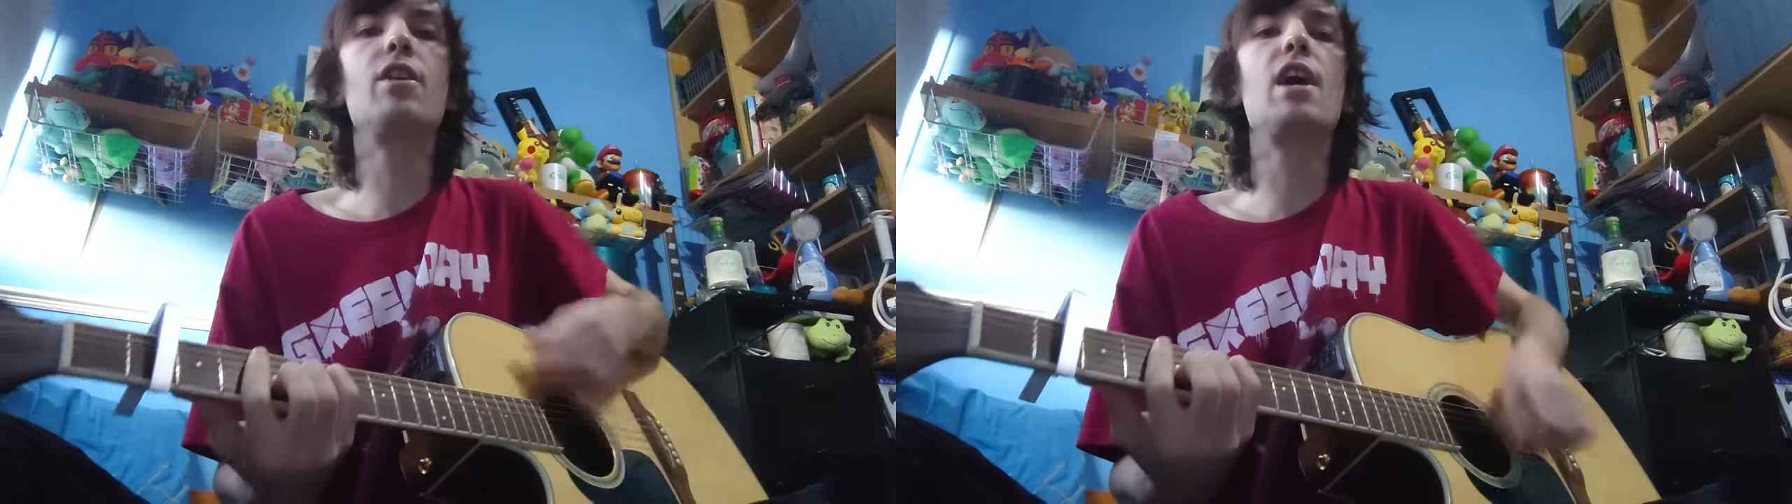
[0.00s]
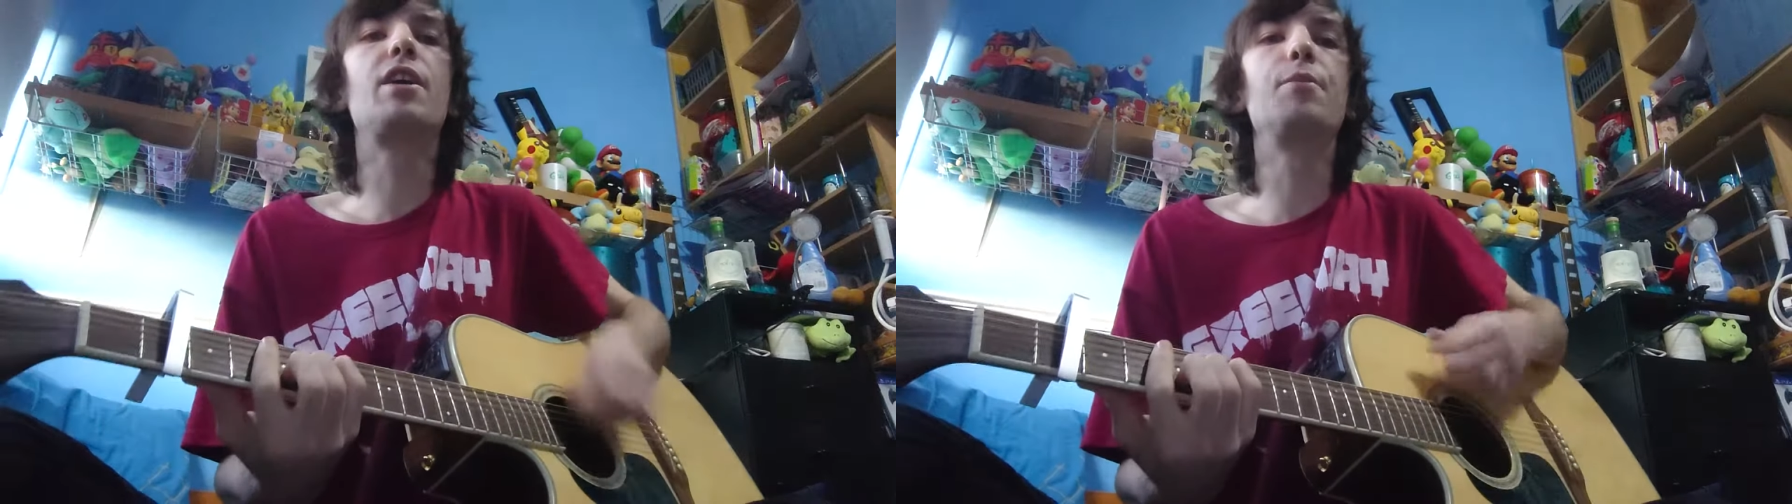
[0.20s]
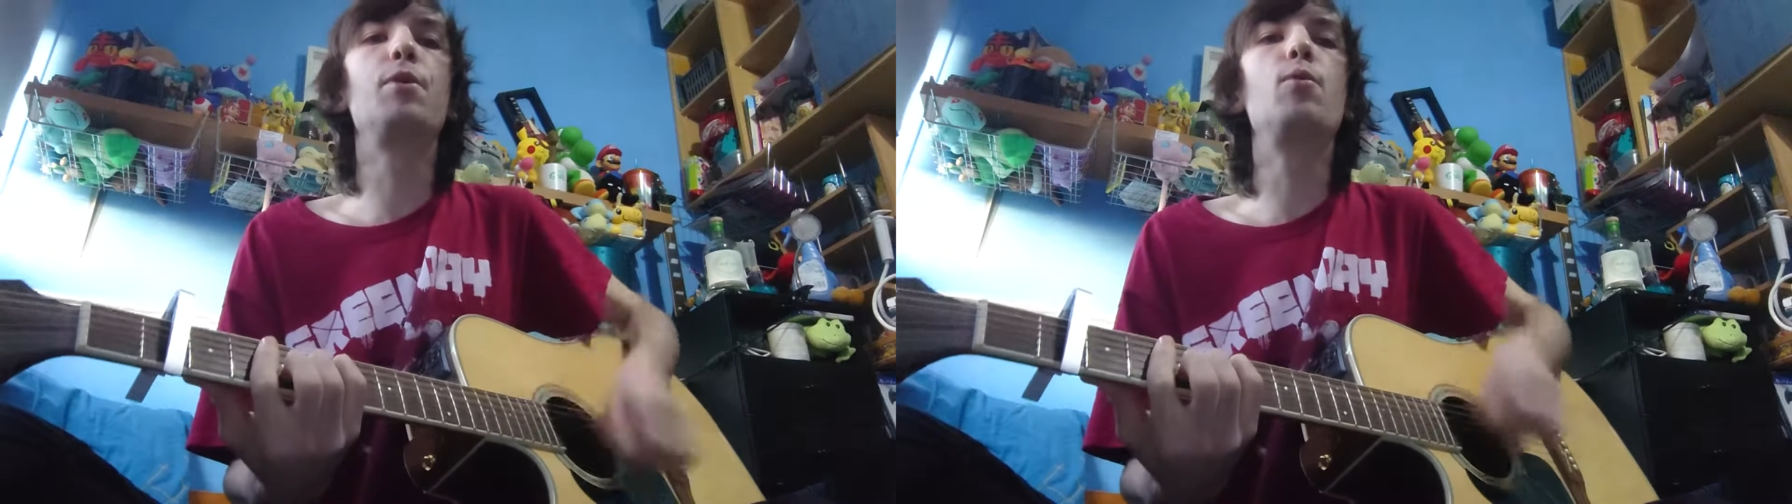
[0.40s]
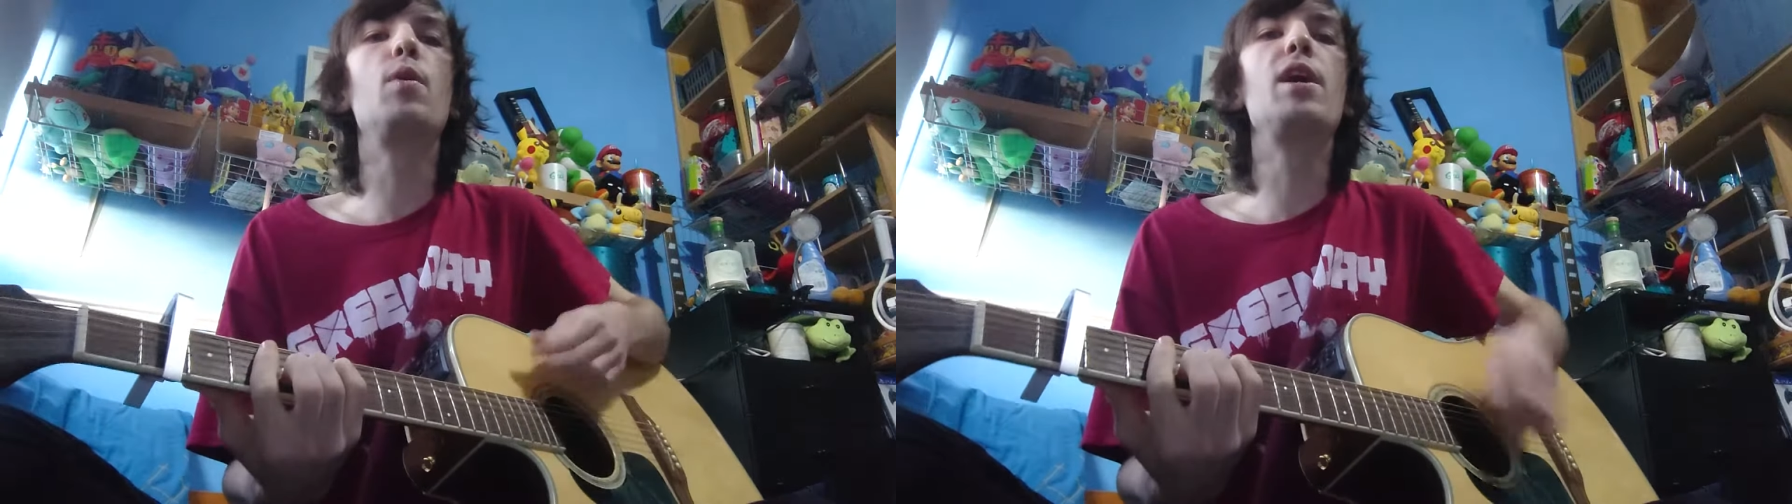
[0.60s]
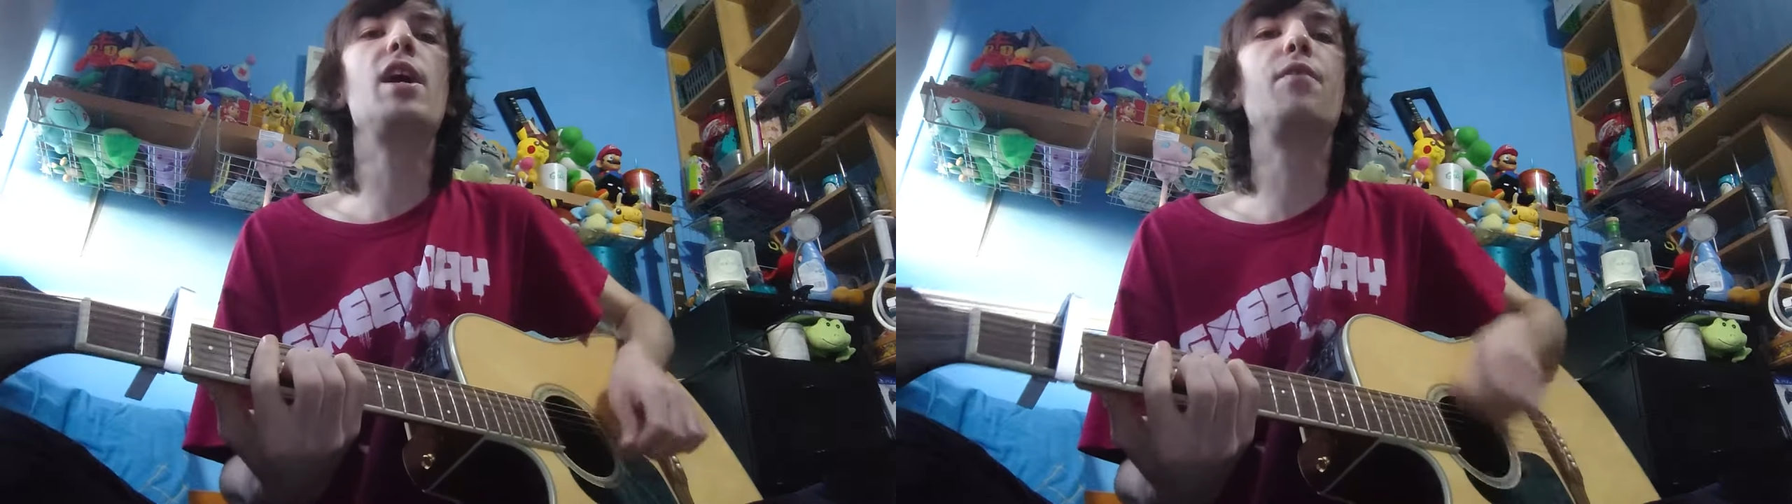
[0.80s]
I come
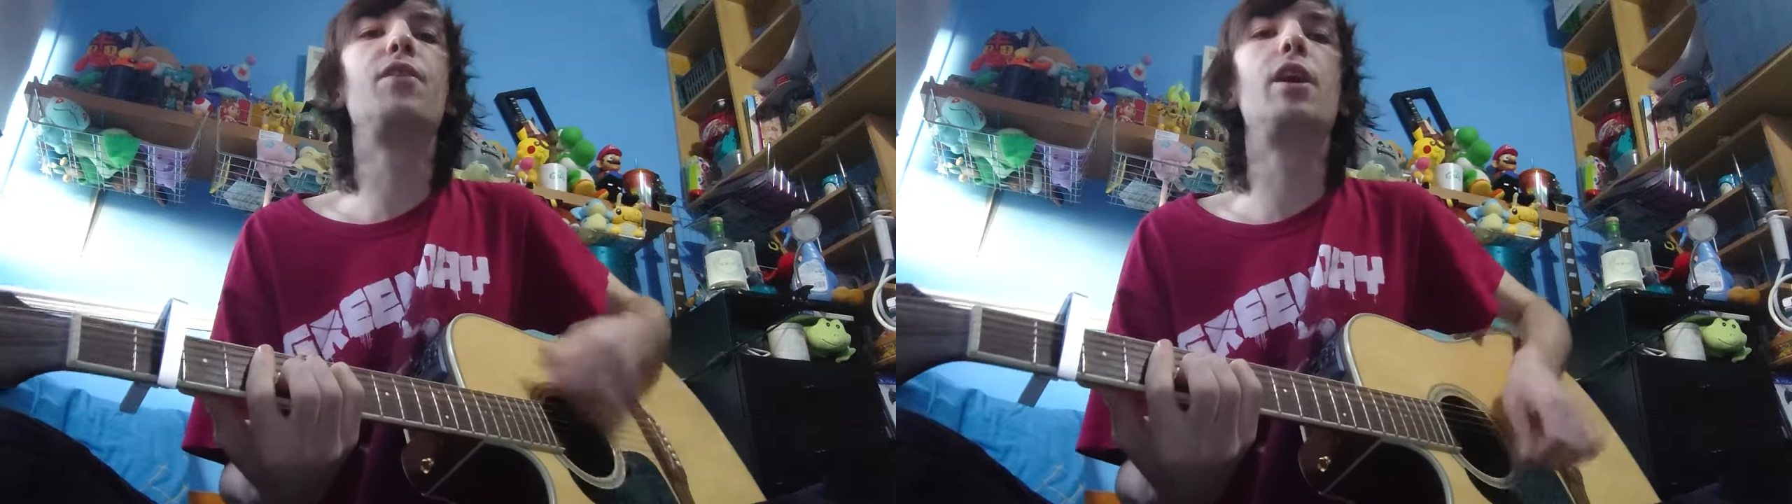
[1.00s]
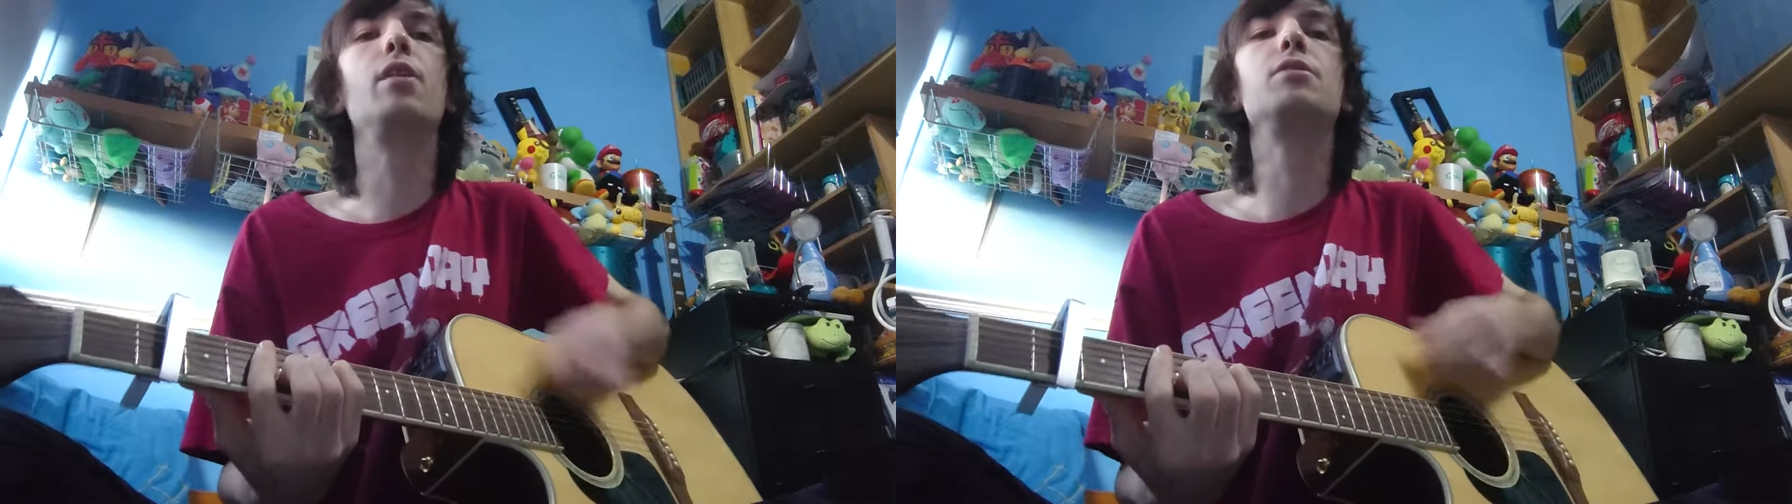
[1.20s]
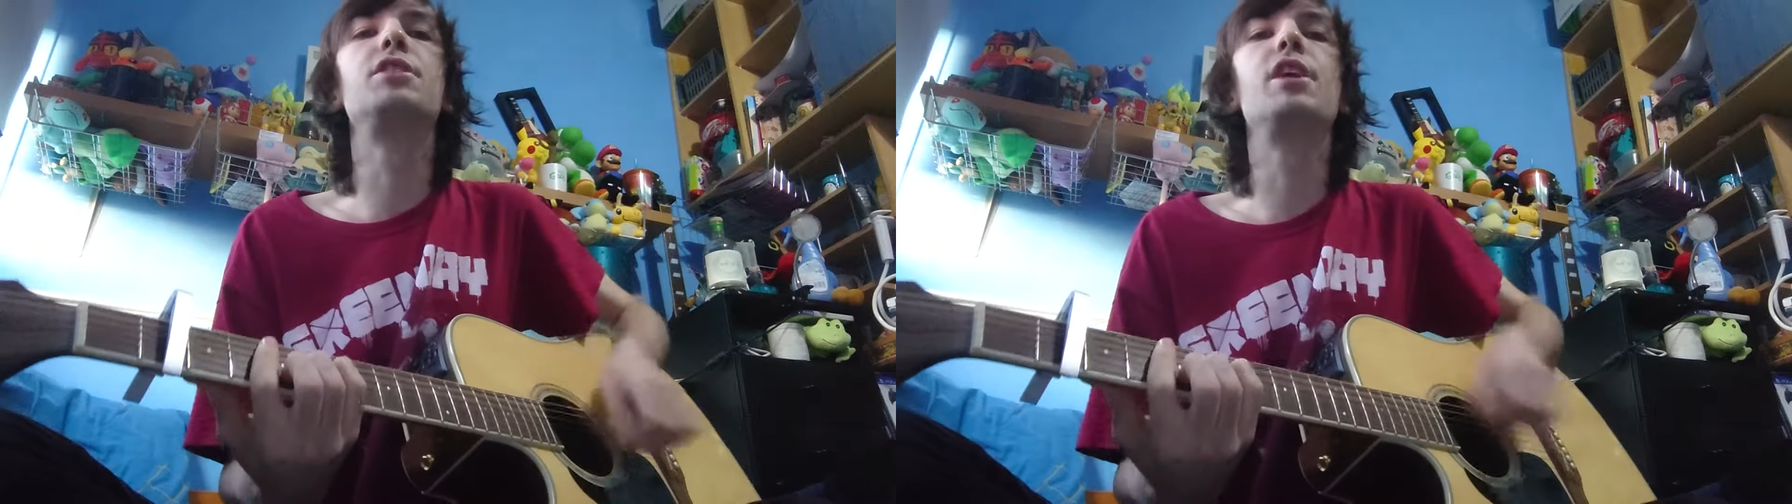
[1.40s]
in way of you,